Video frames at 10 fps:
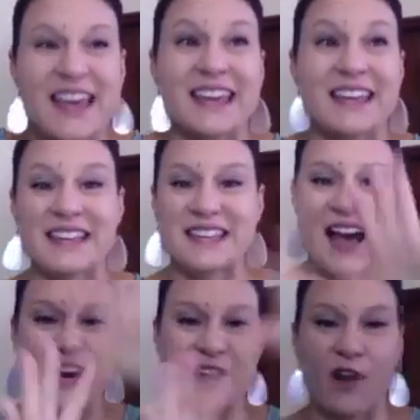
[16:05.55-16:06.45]

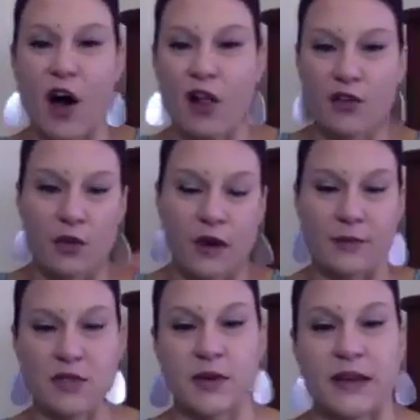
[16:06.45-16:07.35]
inside of all of what
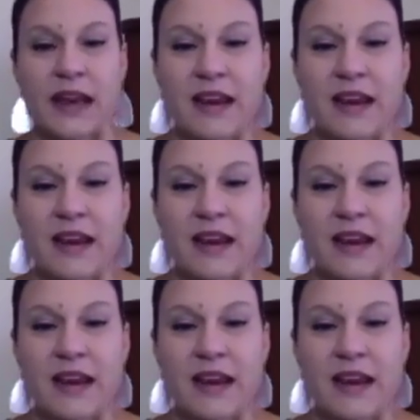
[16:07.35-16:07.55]
I'm doing.